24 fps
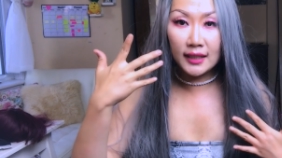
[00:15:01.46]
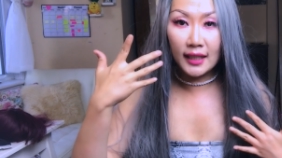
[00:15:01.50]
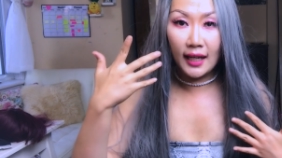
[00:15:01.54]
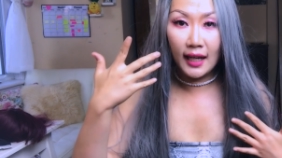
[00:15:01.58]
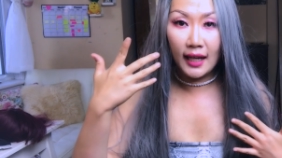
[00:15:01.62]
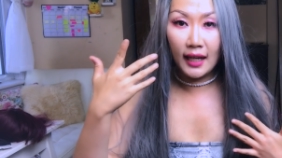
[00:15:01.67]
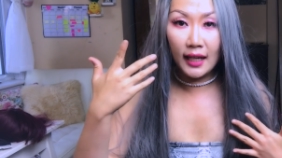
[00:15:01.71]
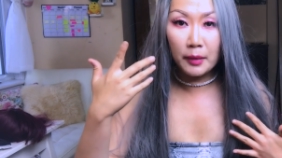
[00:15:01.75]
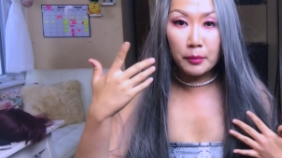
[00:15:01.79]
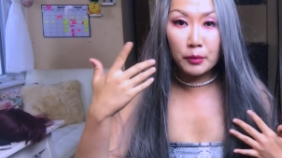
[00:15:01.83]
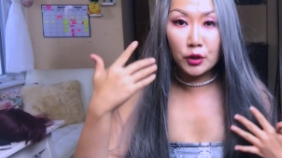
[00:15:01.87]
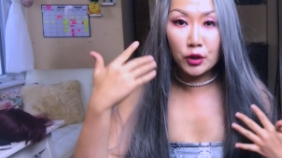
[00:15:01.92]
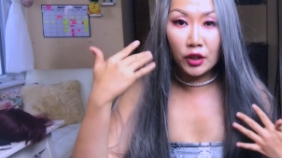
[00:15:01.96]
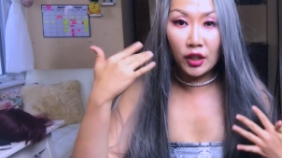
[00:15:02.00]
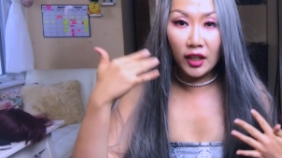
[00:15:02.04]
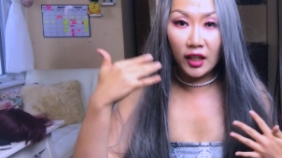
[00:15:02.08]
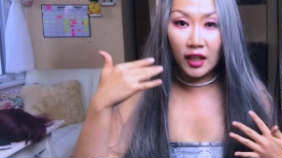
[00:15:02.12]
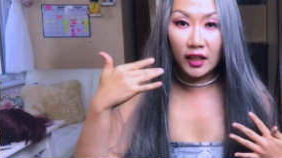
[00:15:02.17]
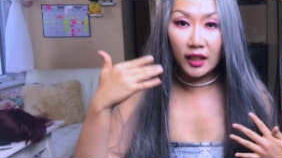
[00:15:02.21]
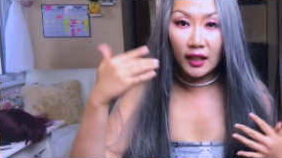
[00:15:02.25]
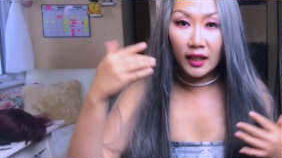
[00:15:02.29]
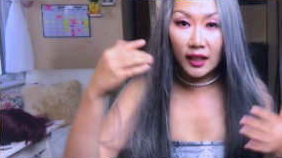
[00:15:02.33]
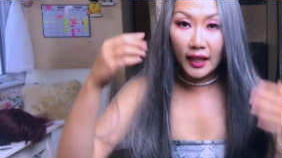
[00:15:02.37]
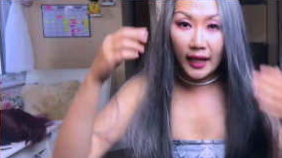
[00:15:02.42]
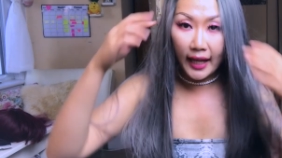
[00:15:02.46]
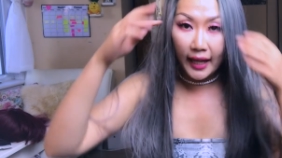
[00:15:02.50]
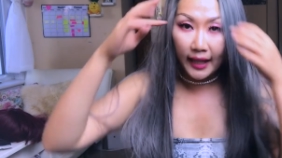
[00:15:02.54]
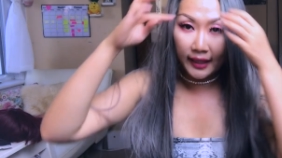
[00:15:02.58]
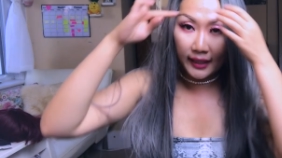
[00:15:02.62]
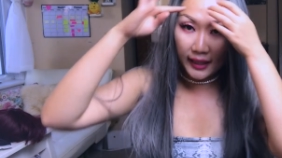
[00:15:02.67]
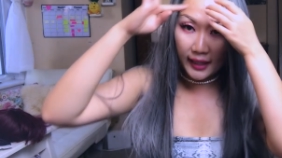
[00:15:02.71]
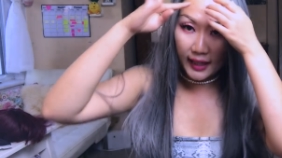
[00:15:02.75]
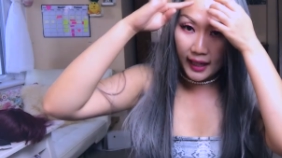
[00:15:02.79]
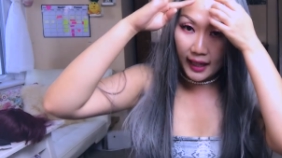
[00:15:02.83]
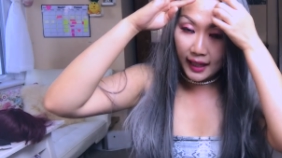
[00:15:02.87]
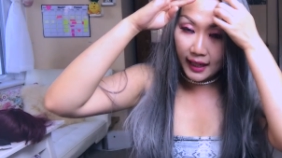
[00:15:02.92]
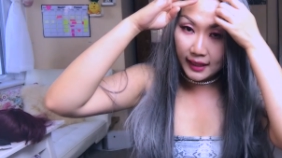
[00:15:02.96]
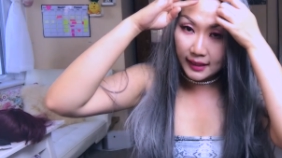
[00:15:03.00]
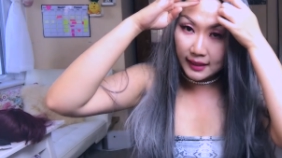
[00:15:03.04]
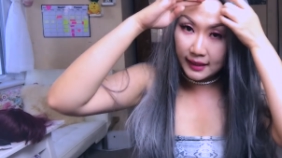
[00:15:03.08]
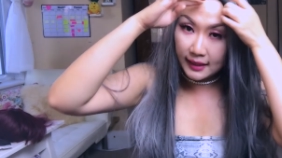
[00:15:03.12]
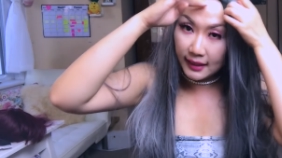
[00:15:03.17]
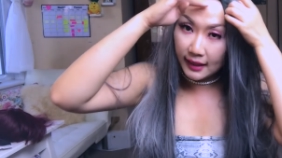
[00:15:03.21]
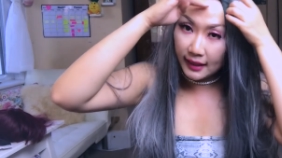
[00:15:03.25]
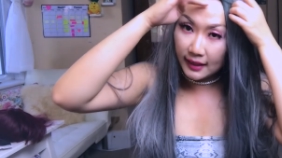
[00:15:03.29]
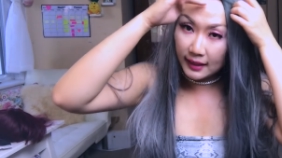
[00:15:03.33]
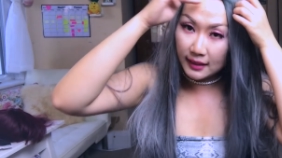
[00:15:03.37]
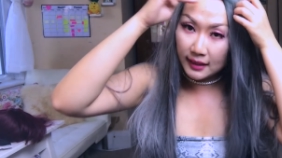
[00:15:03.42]
time to learn and
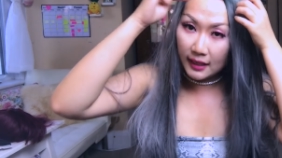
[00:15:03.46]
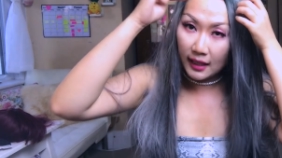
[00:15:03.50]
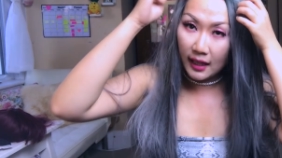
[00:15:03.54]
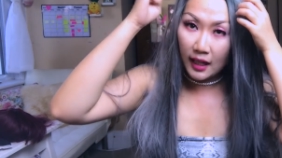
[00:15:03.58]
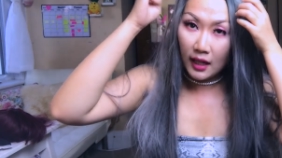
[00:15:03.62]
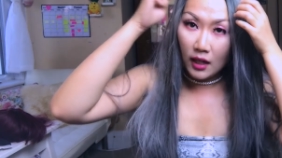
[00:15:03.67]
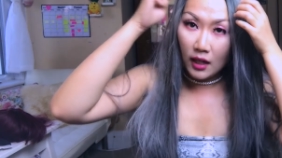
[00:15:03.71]
cut this